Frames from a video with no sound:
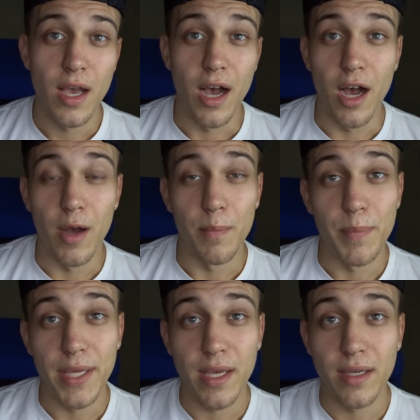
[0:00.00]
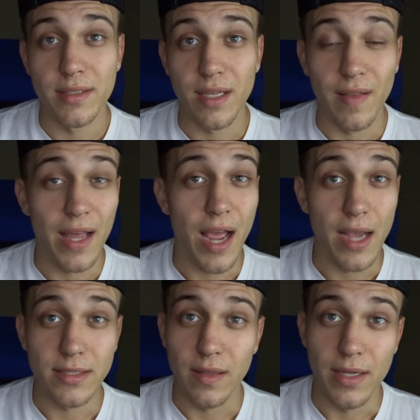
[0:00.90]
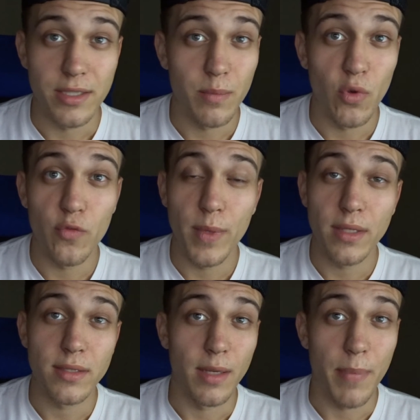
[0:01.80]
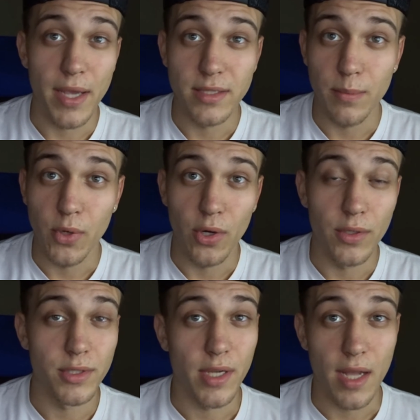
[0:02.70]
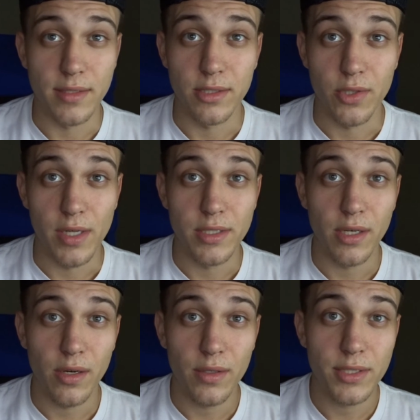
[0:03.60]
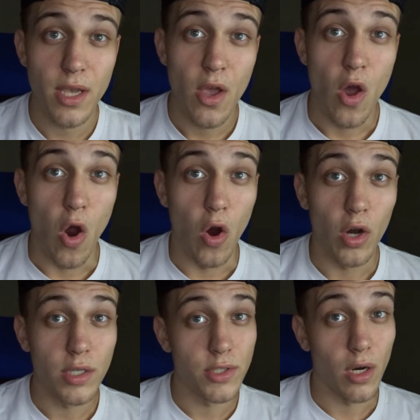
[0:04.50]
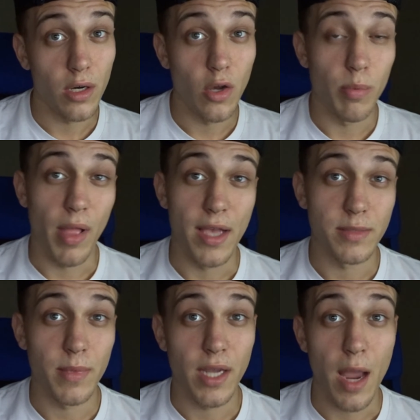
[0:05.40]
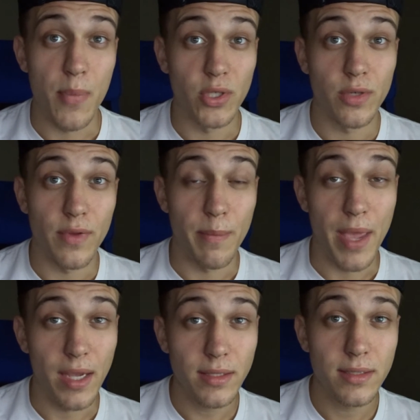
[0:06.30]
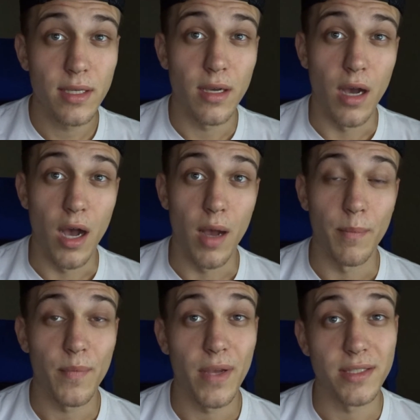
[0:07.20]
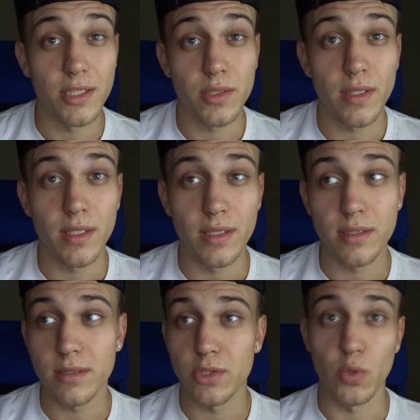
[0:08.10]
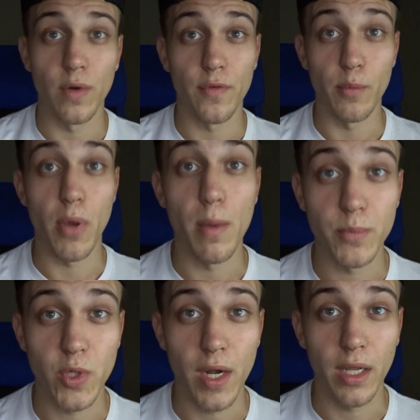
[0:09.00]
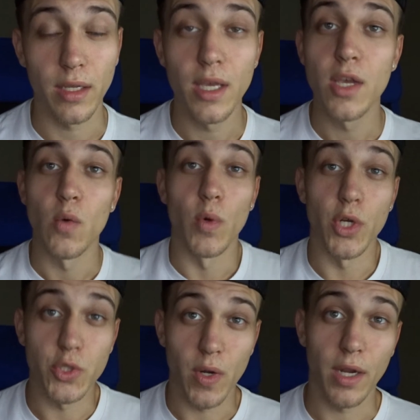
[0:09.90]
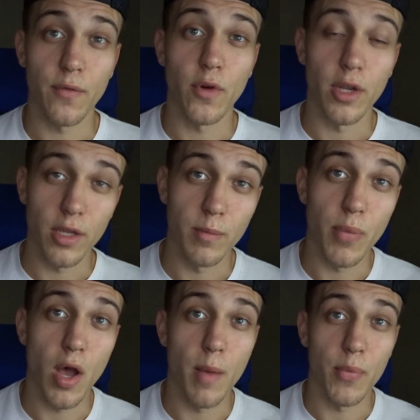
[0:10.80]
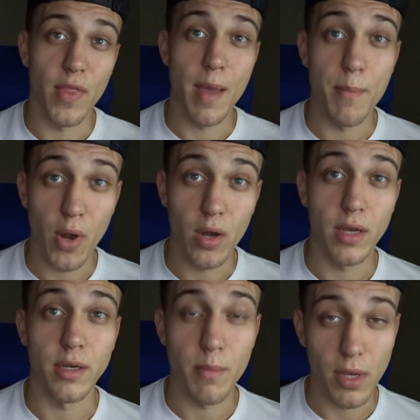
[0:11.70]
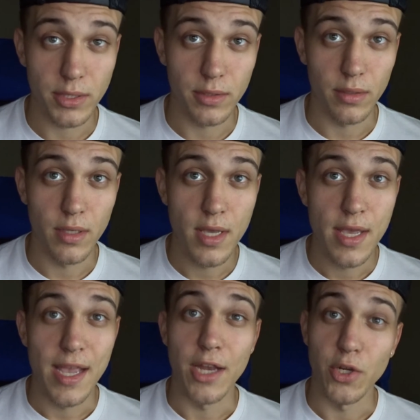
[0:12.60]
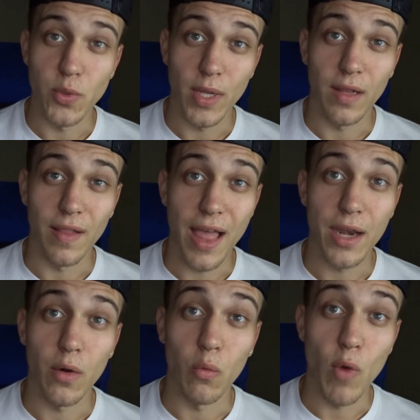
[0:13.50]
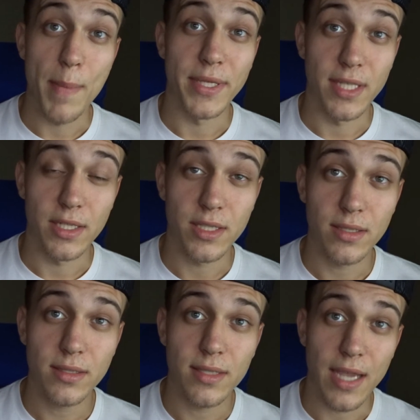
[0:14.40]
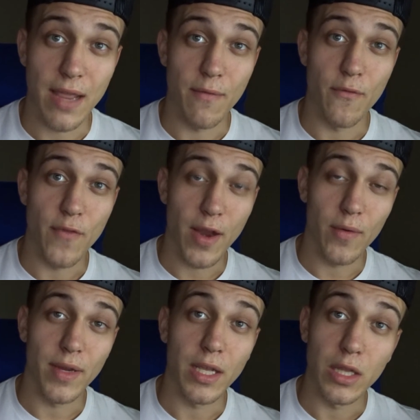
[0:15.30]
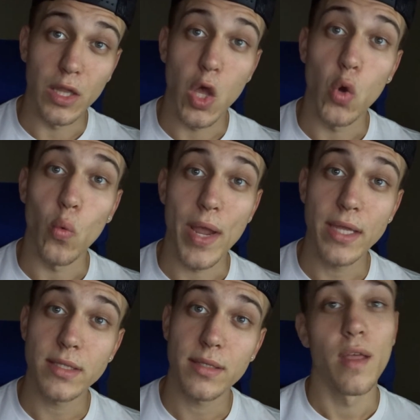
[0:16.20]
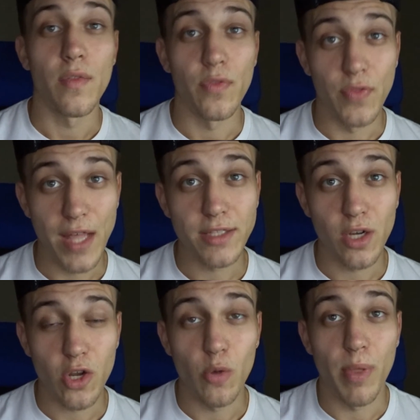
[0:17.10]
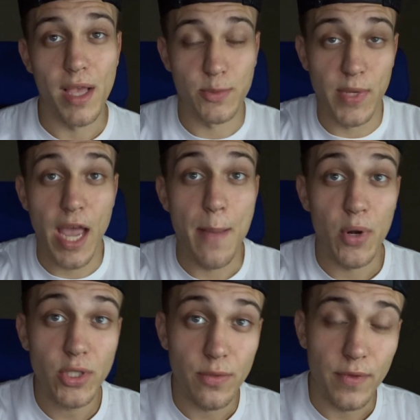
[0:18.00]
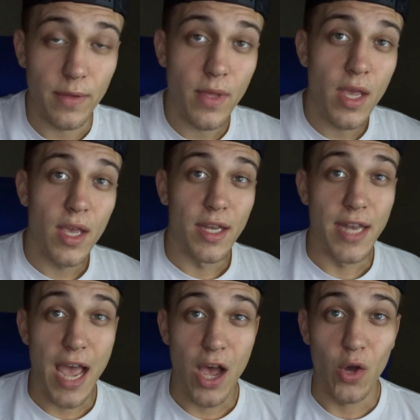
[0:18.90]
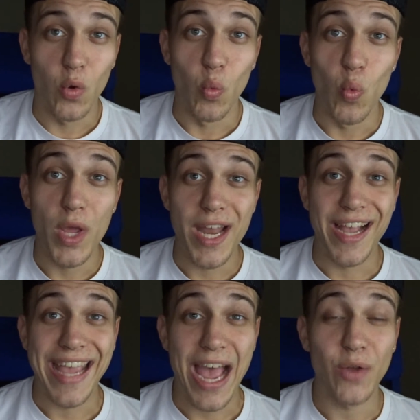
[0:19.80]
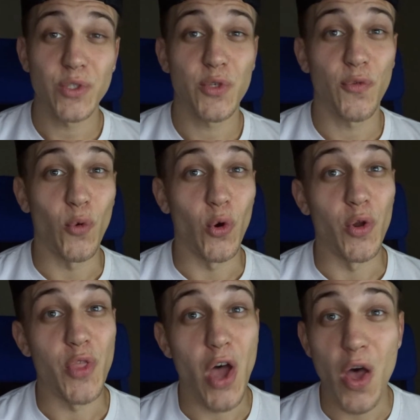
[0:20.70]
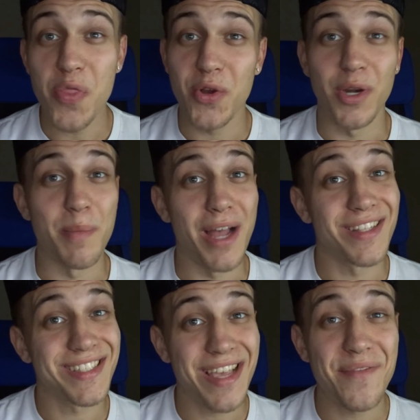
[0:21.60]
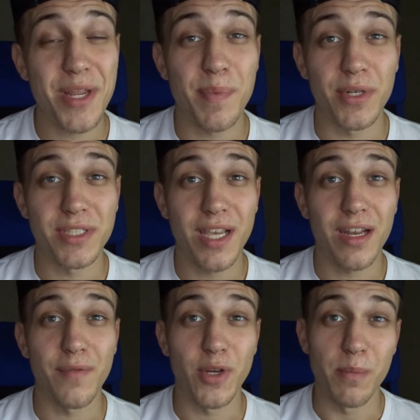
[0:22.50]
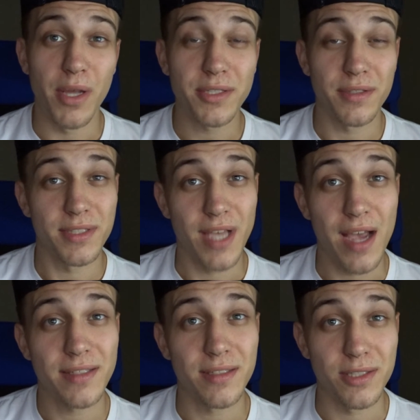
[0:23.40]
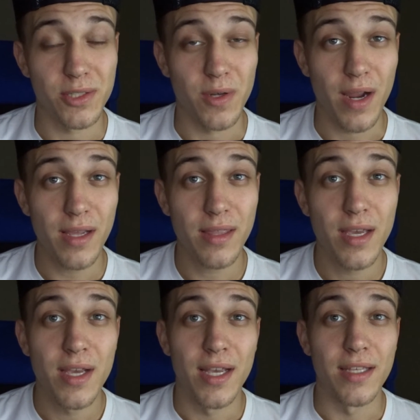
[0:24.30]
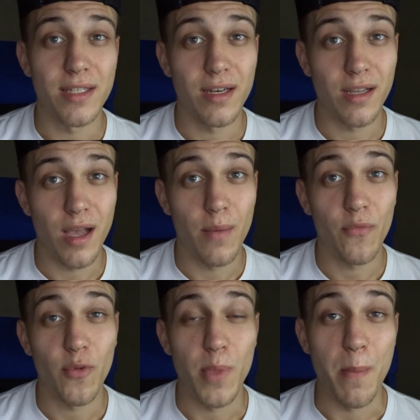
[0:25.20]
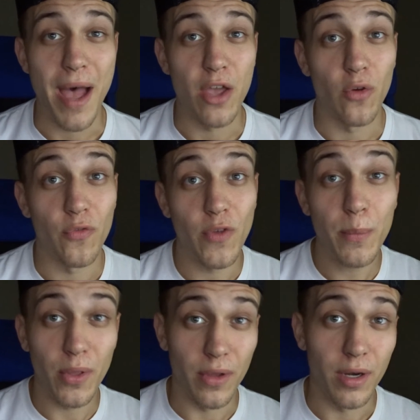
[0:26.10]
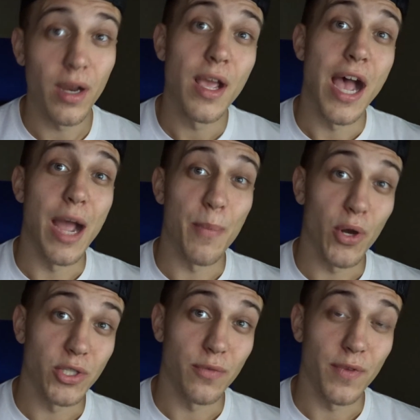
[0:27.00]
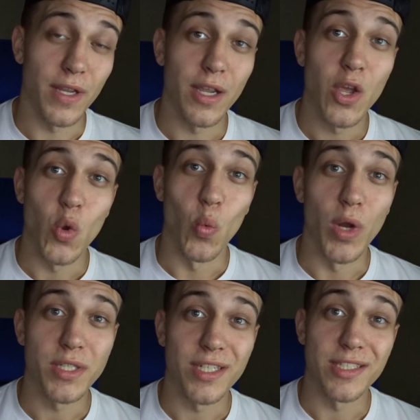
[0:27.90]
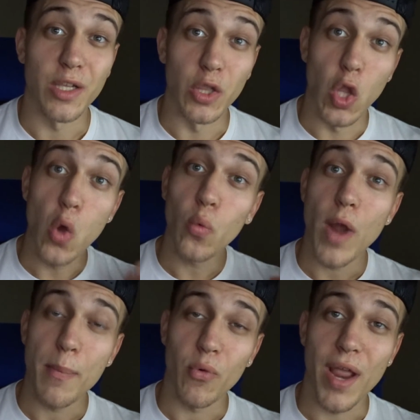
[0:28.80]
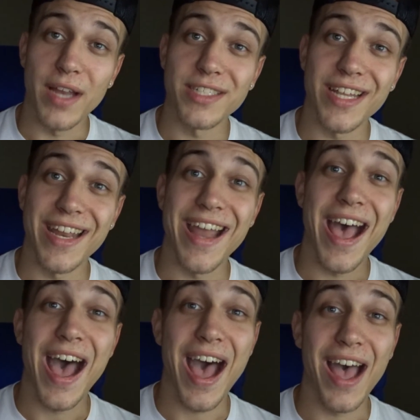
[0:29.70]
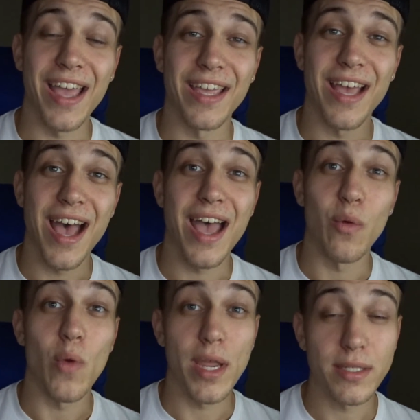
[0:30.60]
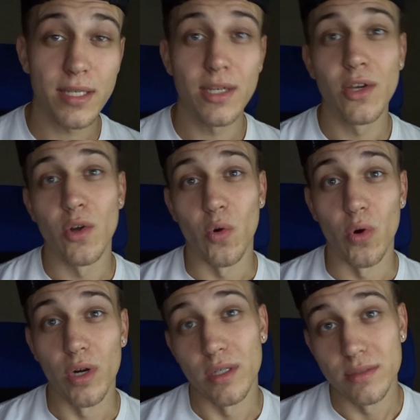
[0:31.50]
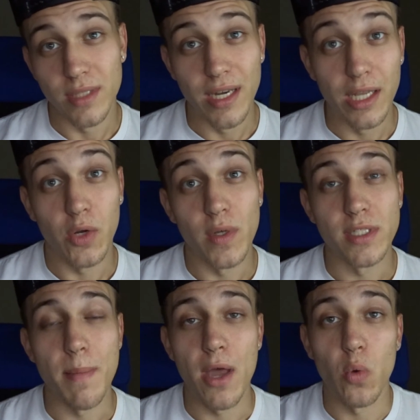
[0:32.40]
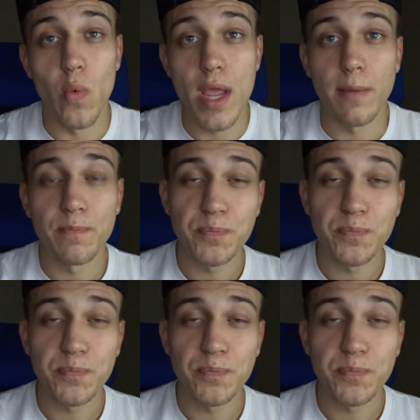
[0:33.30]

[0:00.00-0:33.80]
Um, because a lot of isolation movements like bicep curls or concentration curls are sarcoplasmic hypertrophy based. Um, essentially, it's short for pump training. When you're training for a good pump or that burn in your muscle, and you're doing a lot of repetitions and very low weight, that sarcoplasmic hypertrophy. Now, what accounts for the other about 70% of your muscle size and strength is gonna come from the myofibrillar hypertrophy, which is low rep range and high, high weight, or an increased amount of weight.